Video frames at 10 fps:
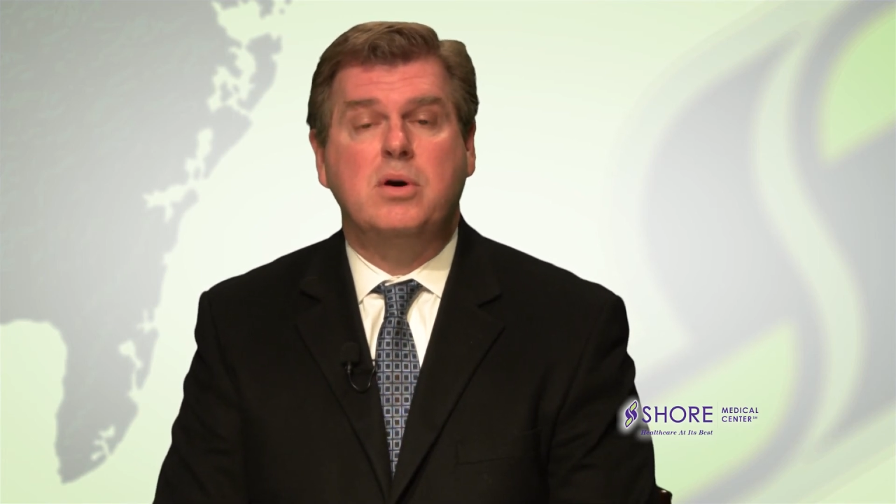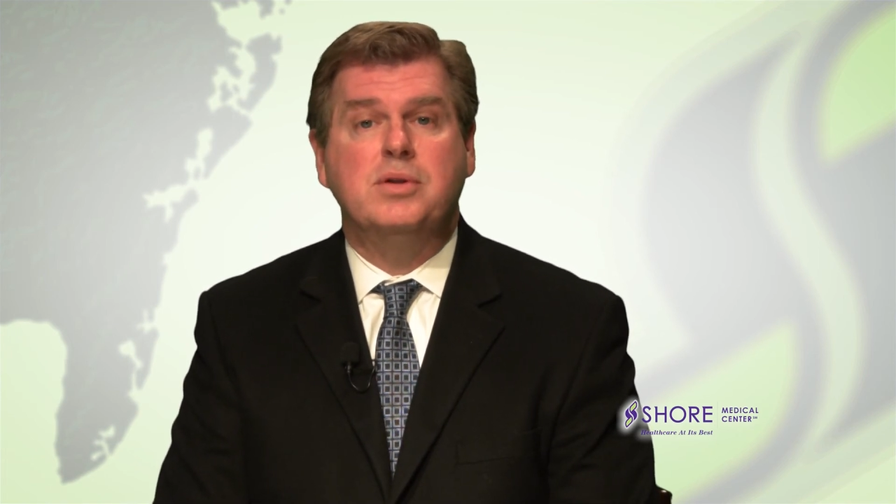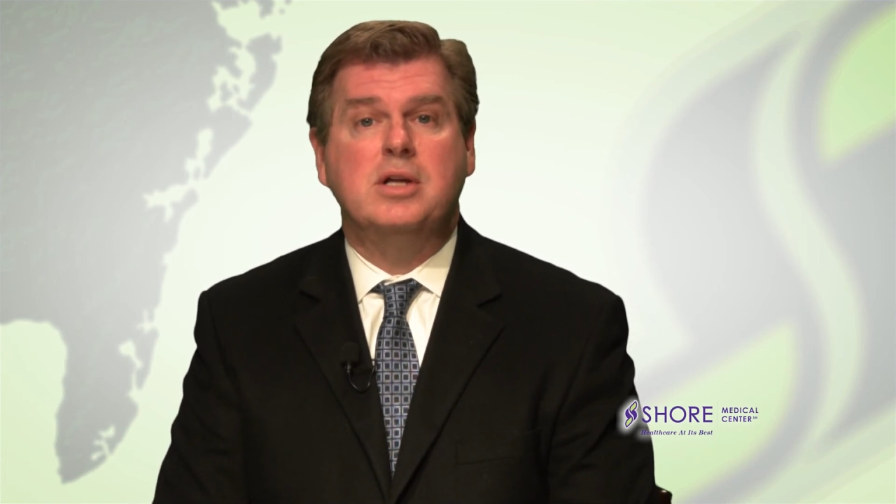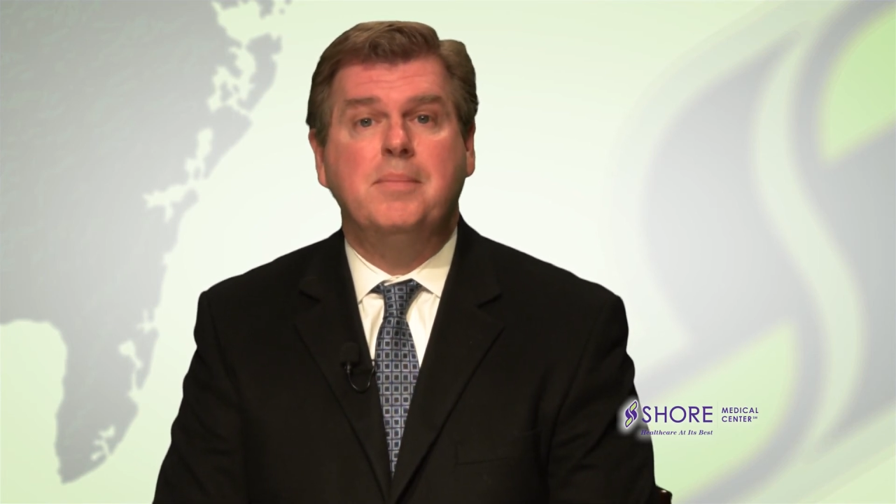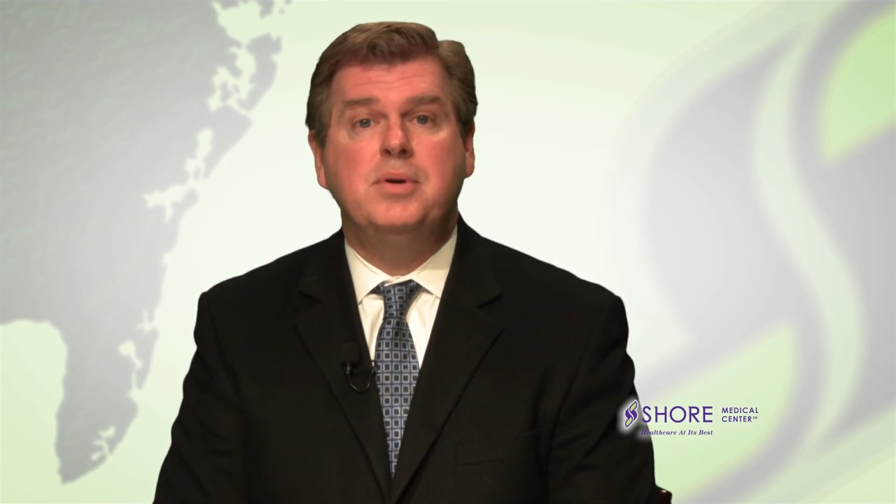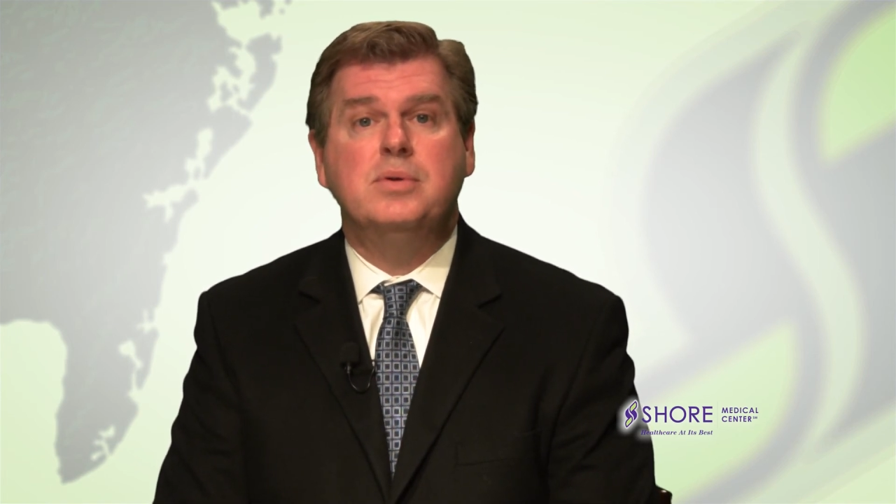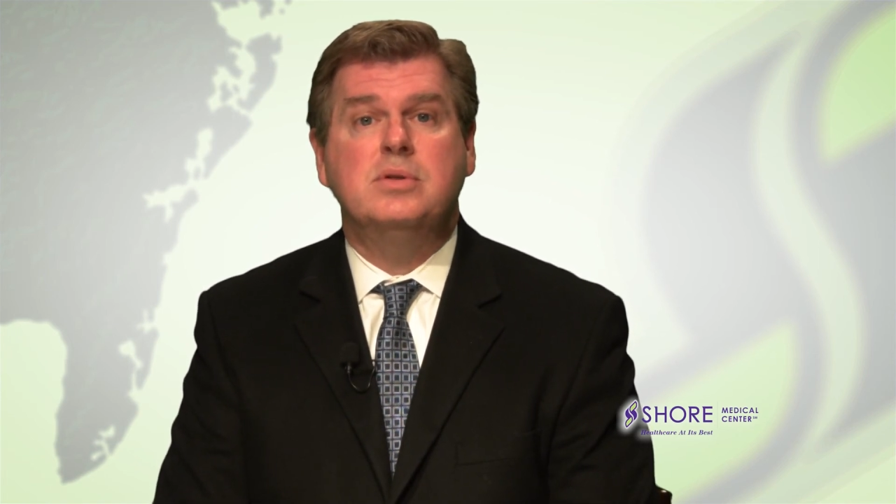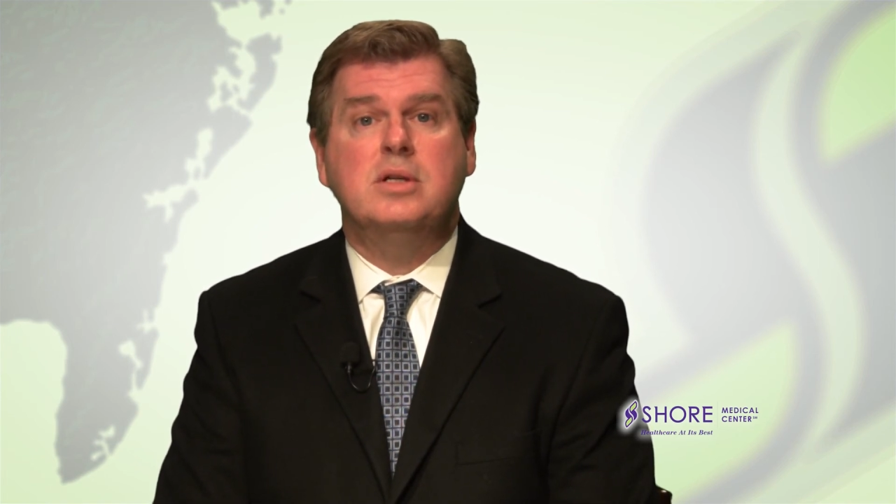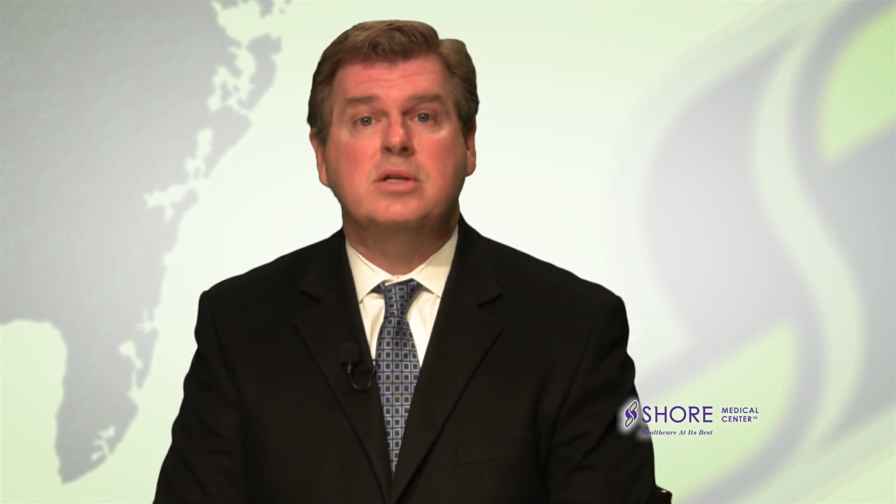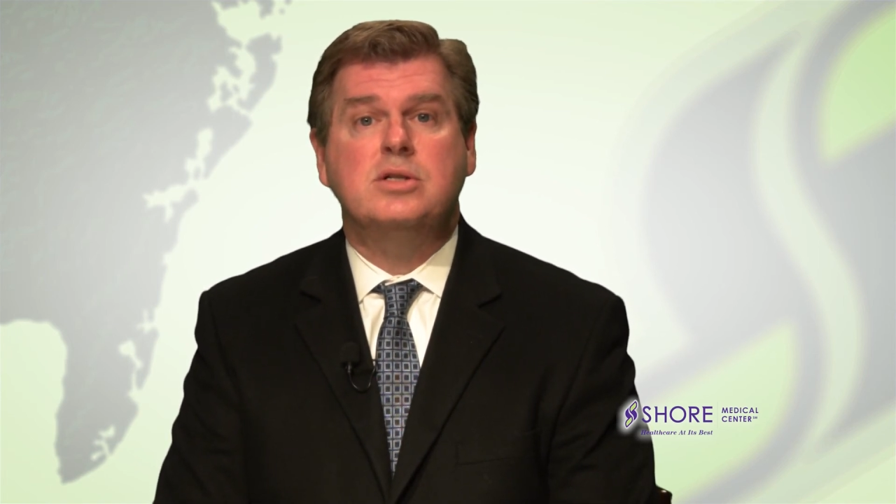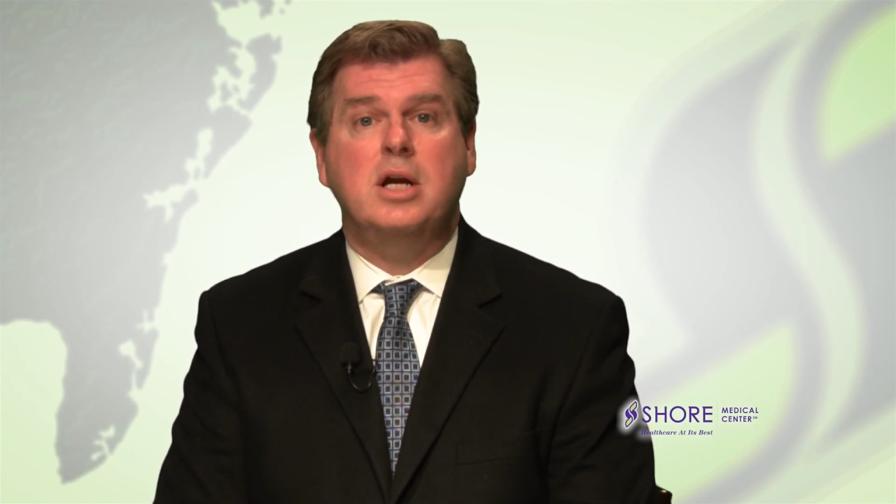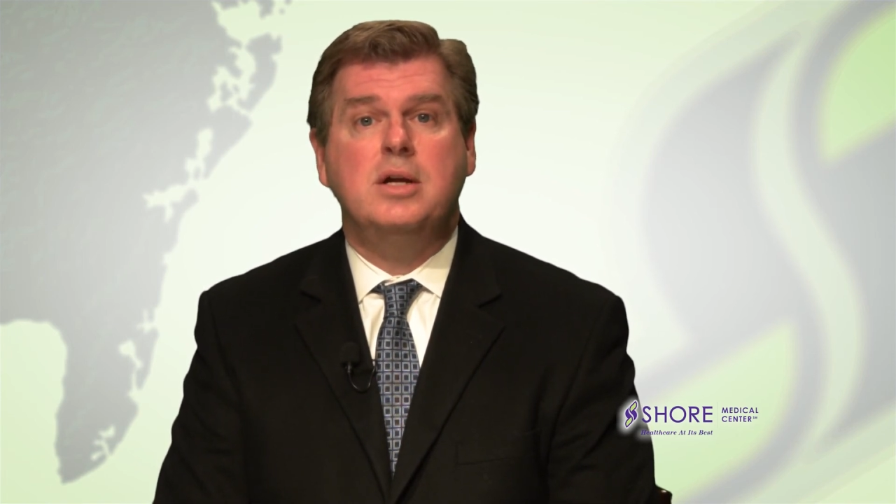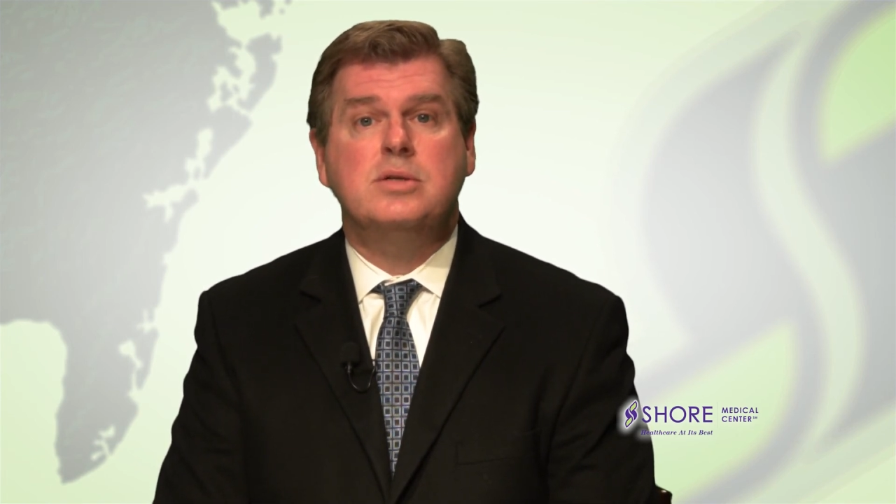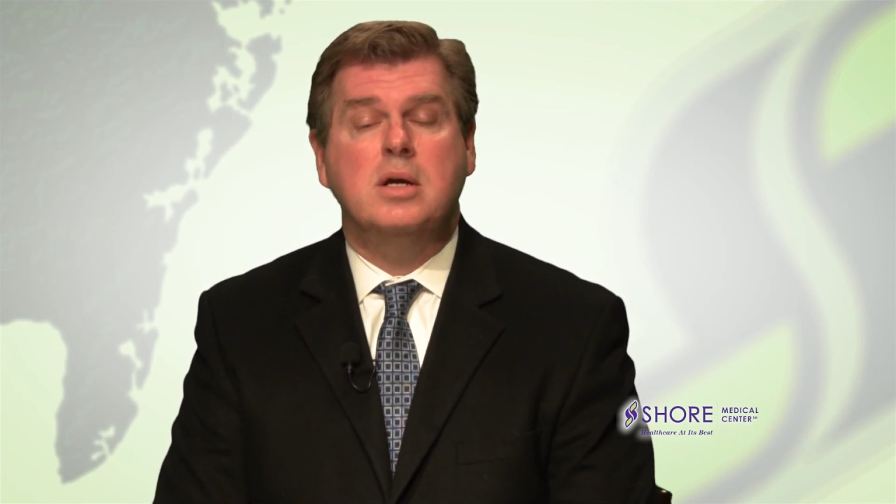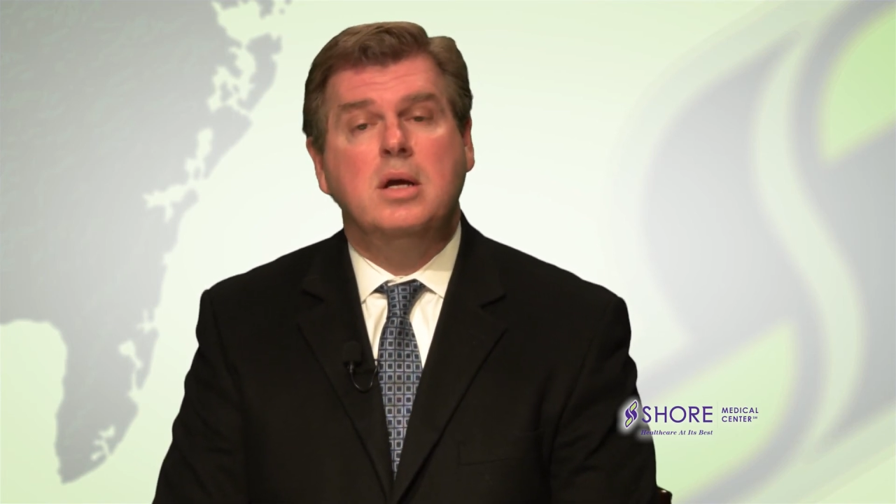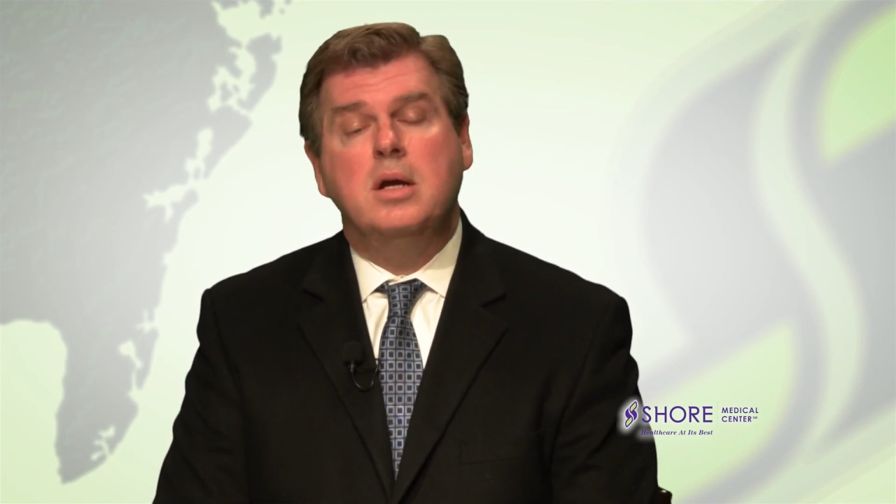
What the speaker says: called dump you into the exchange,